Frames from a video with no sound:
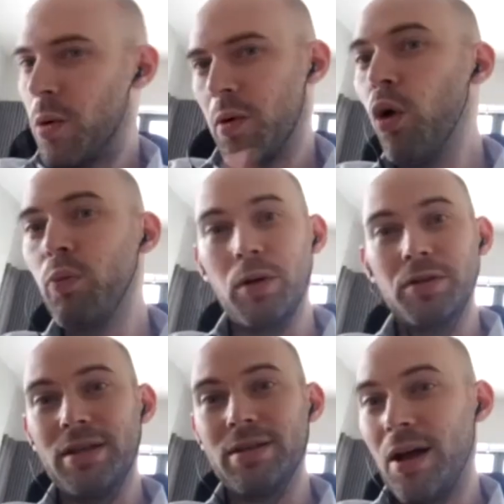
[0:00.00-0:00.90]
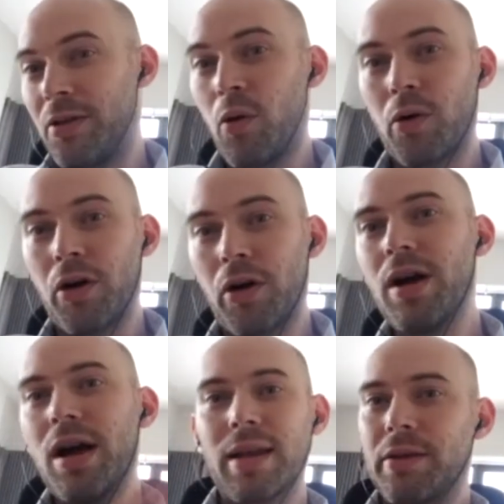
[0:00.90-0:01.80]
or an old building on the corner,
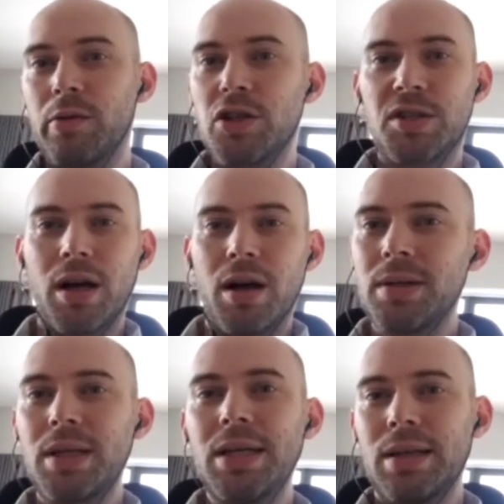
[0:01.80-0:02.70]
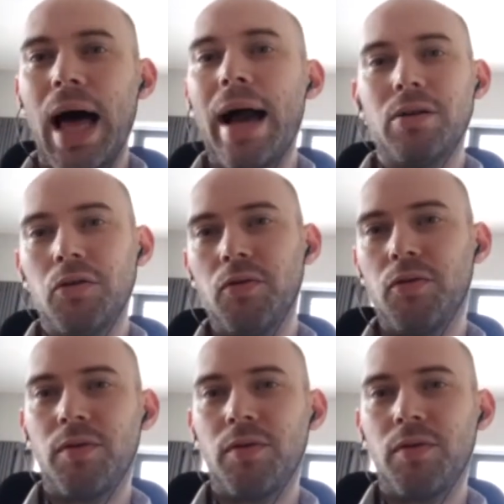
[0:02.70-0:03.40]
like there was just a complete lack of